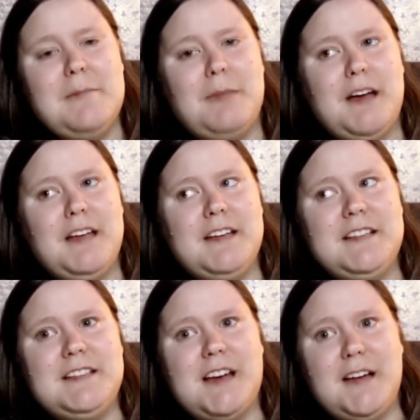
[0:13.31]

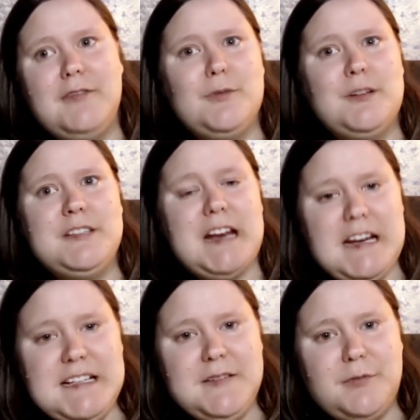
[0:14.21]
but of the ones that I
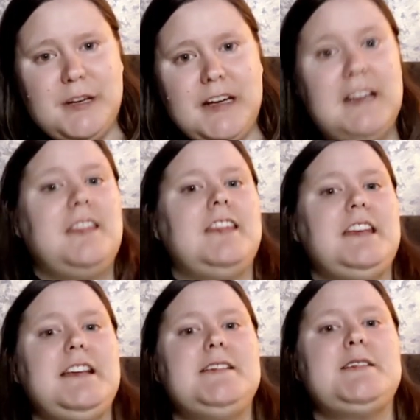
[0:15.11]
did read,
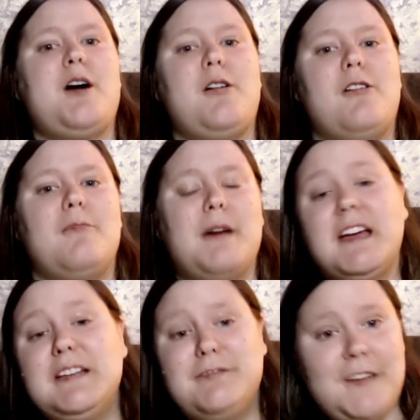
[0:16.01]
these are
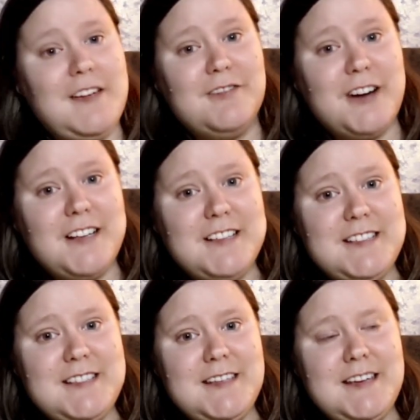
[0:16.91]
my
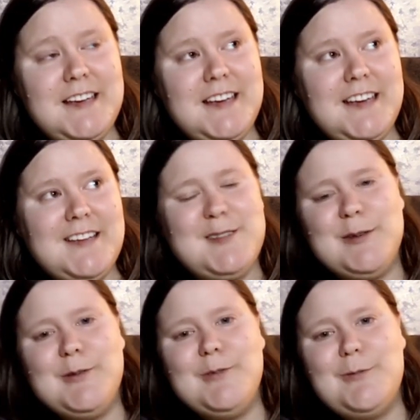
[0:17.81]
favorites.
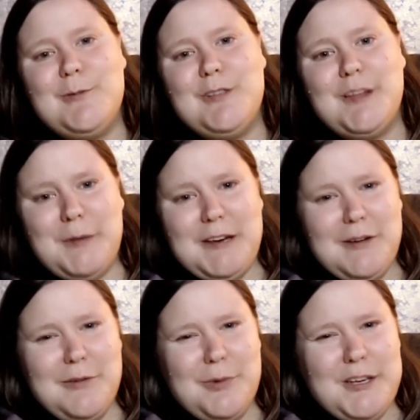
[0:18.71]
So let me
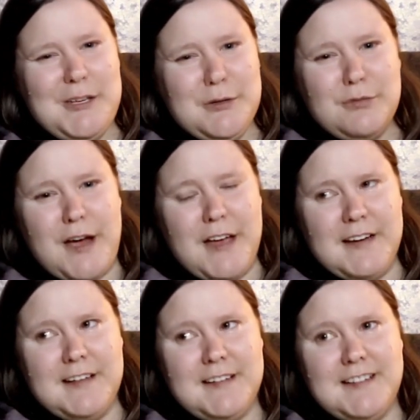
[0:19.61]
know what you
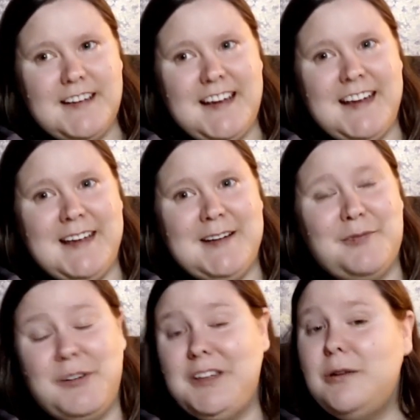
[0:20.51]
read and
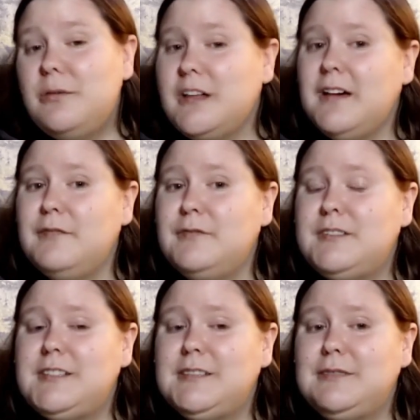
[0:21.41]
what you
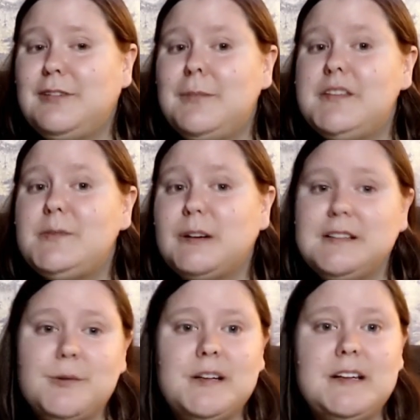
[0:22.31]
loved from the
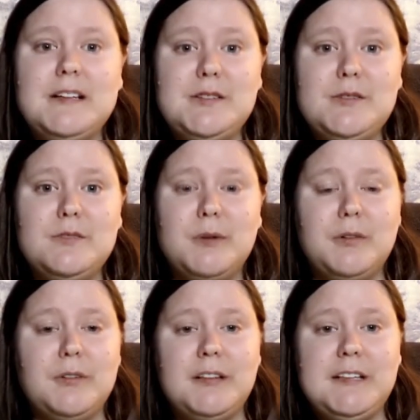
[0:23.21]
2022 book
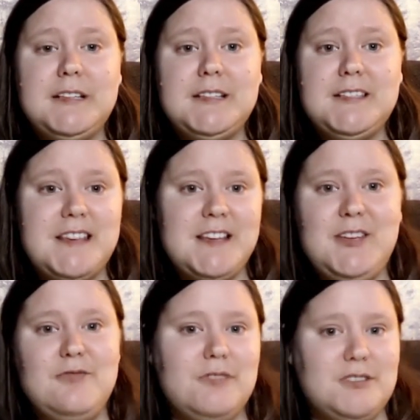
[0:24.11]
releases that
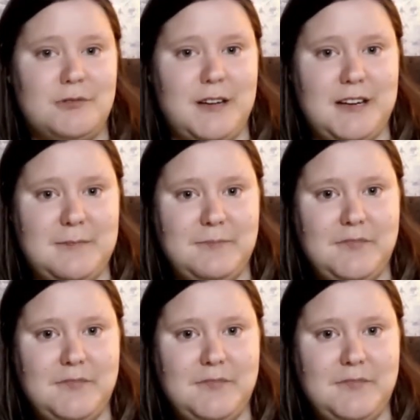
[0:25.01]
you enjoyed.